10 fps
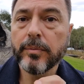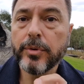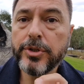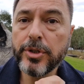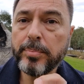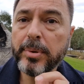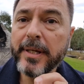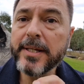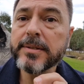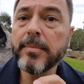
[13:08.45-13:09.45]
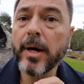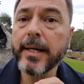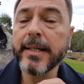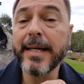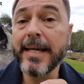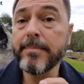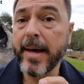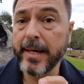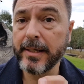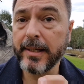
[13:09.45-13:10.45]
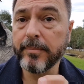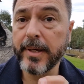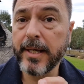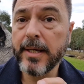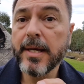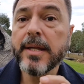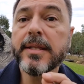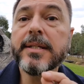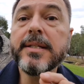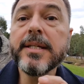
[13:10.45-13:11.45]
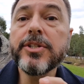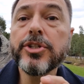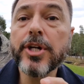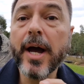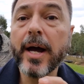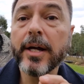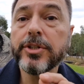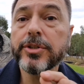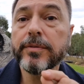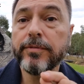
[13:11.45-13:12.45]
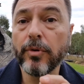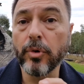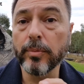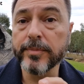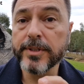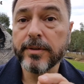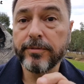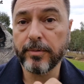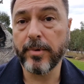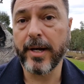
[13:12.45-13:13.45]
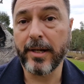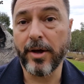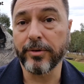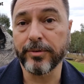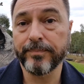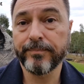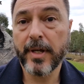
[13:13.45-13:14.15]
would you please mind emailing me the discharge forms for my loan?